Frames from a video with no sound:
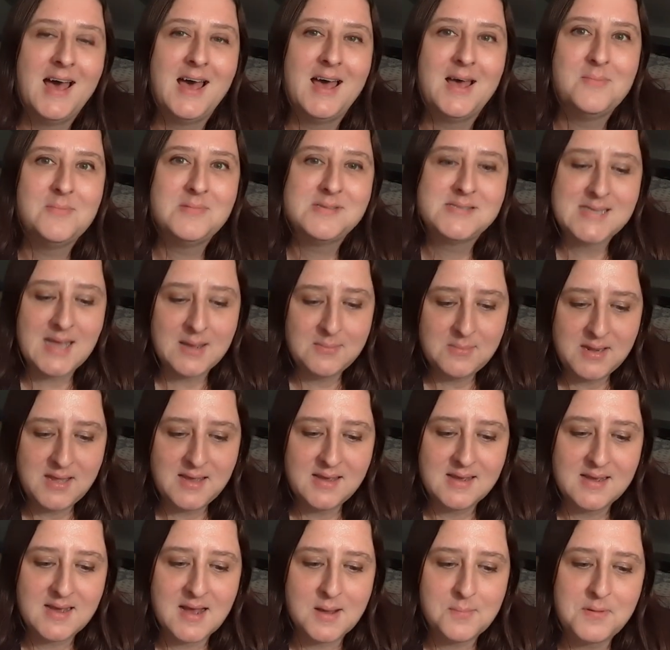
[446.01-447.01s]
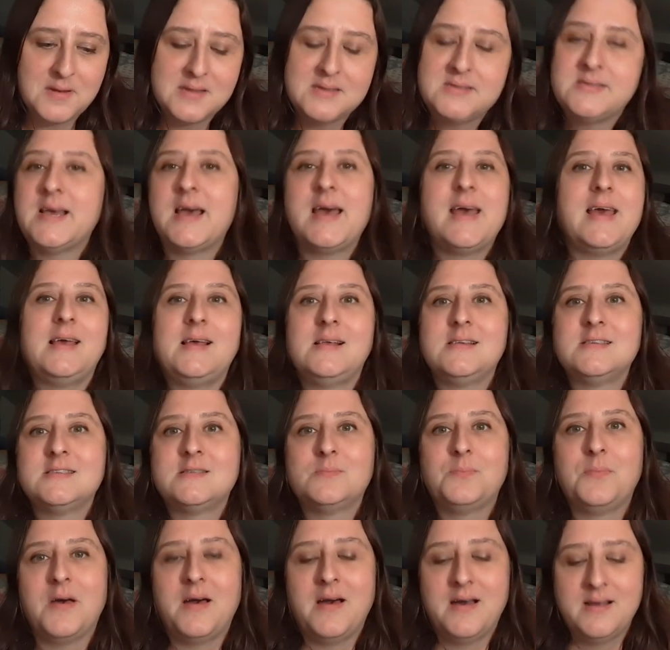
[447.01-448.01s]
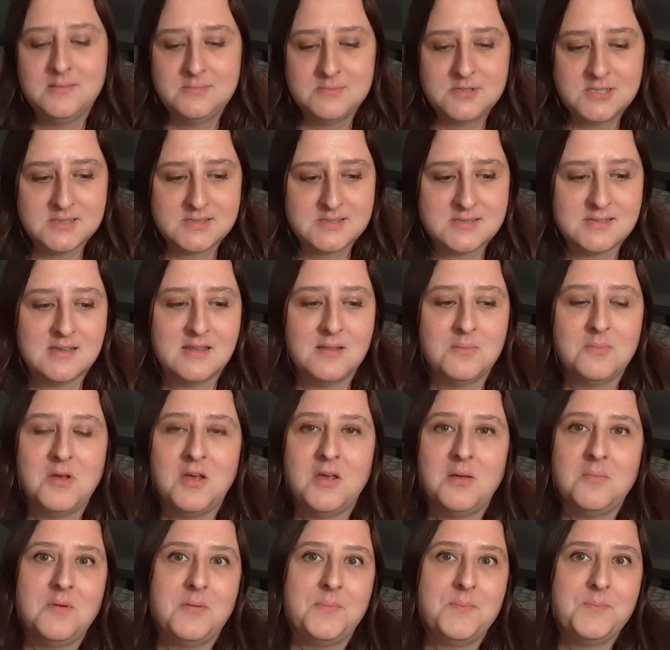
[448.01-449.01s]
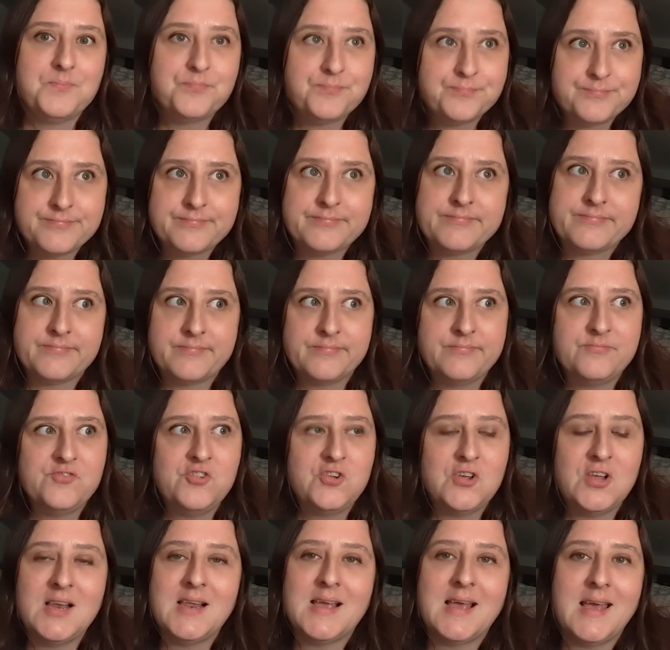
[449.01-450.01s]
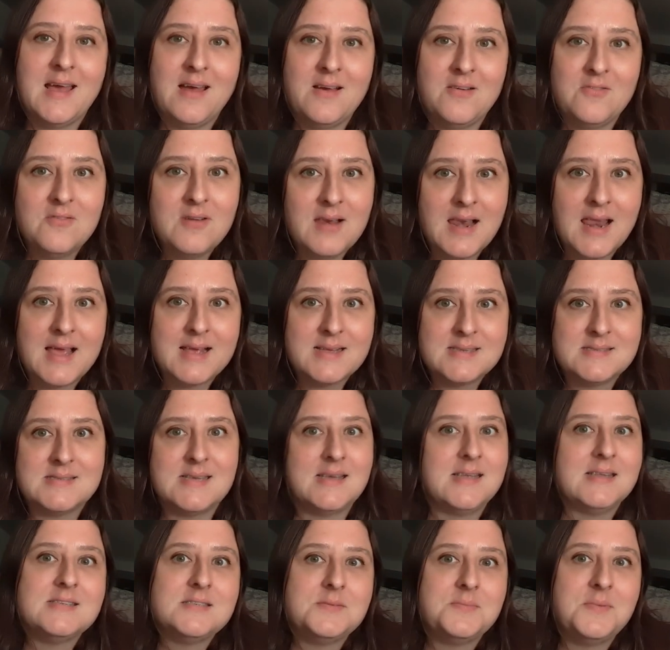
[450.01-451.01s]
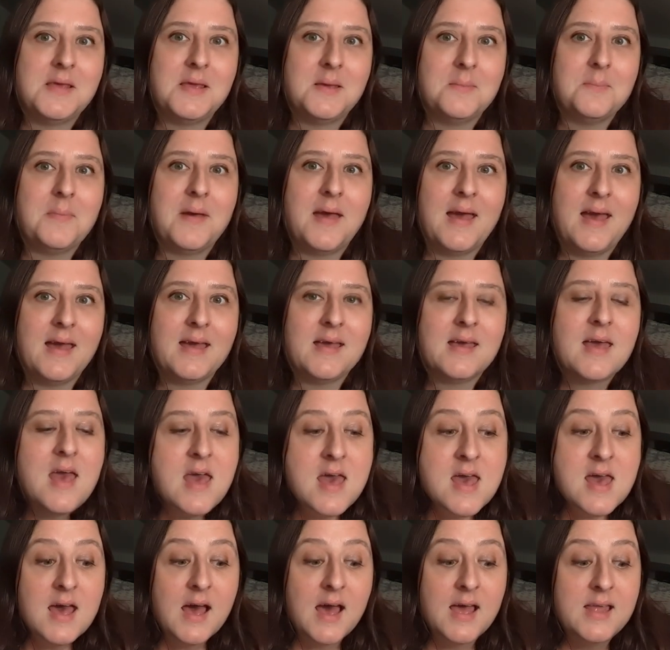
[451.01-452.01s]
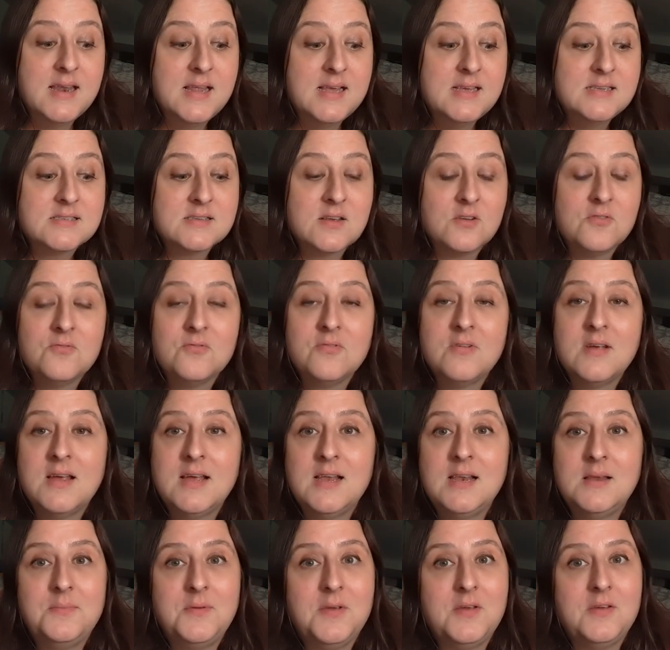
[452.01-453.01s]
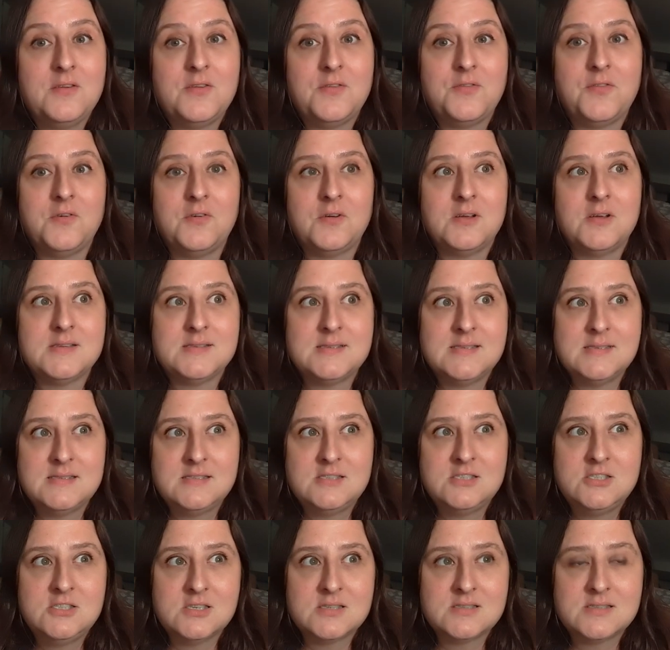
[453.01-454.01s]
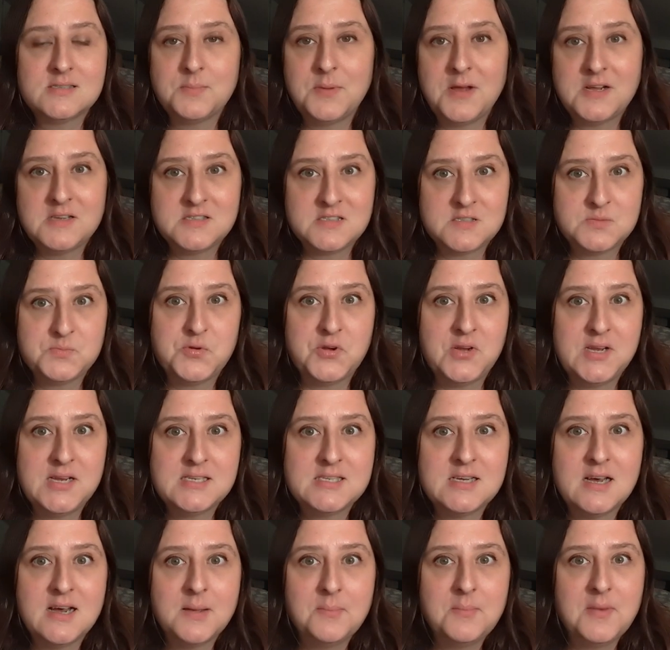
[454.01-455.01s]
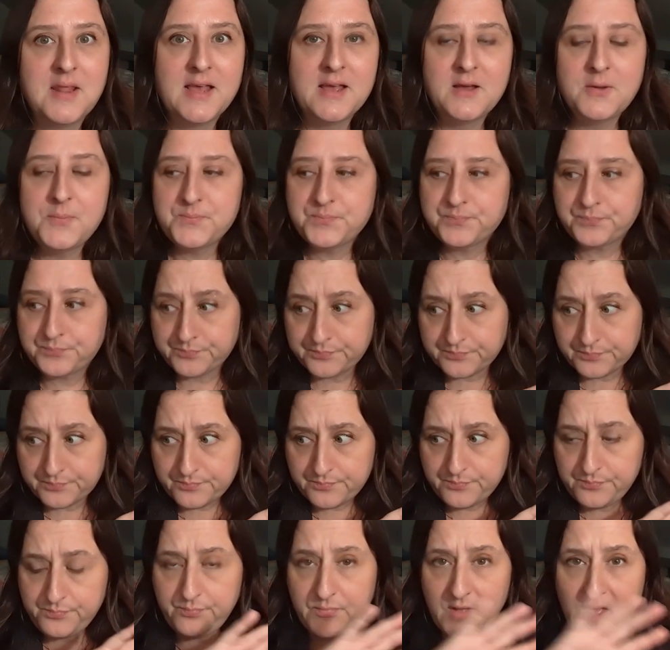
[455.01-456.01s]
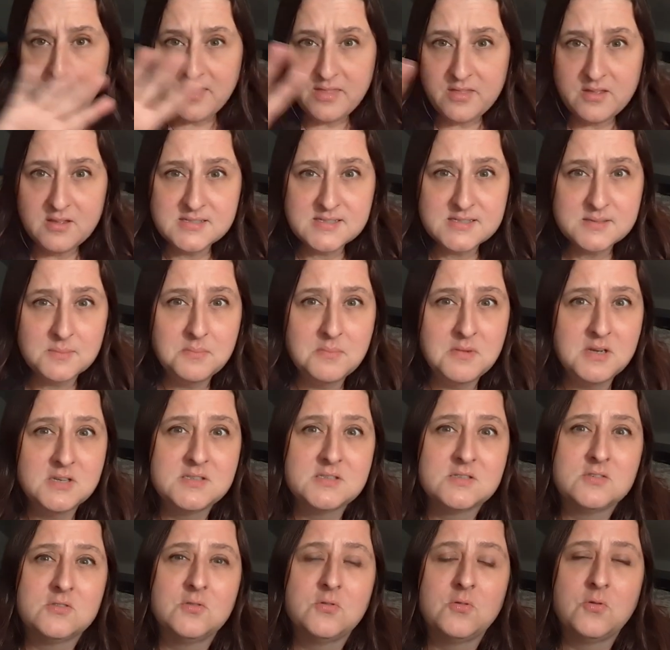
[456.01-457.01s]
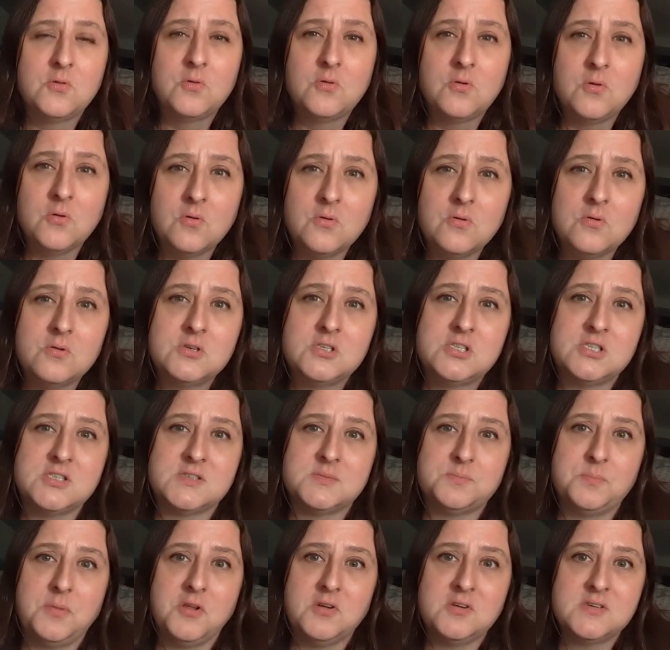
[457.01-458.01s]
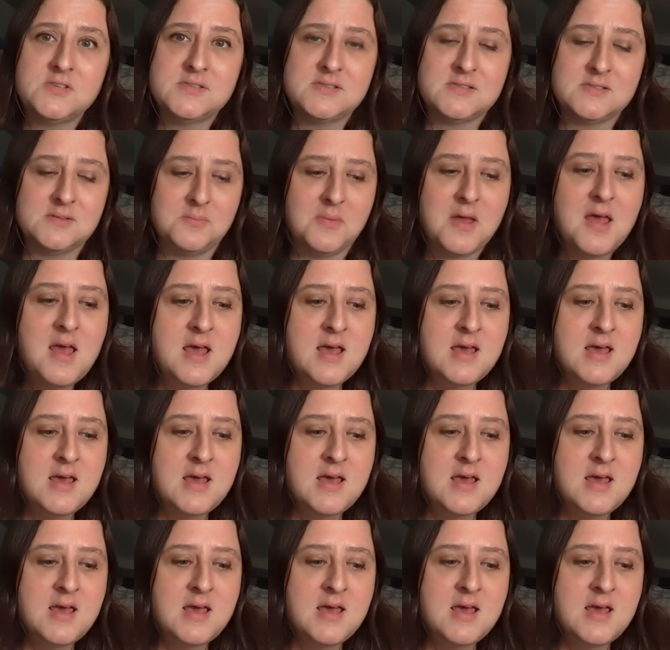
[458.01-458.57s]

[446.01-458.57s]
um, it's happening in a couple of days but I'm just at the moment chilling out, relaxing into being back. And it's really beautiful because it's just about springtime now and there's the most gorgeous blossom.